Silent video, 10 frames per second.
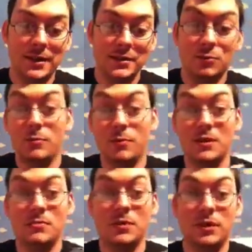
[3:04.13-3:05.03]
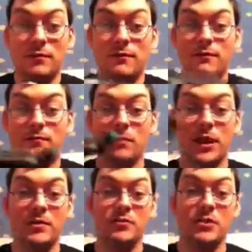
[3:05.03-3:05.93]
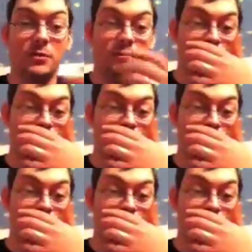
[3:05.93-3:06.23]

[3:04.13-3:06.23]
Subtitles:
what it reminds me of. Liger Zero.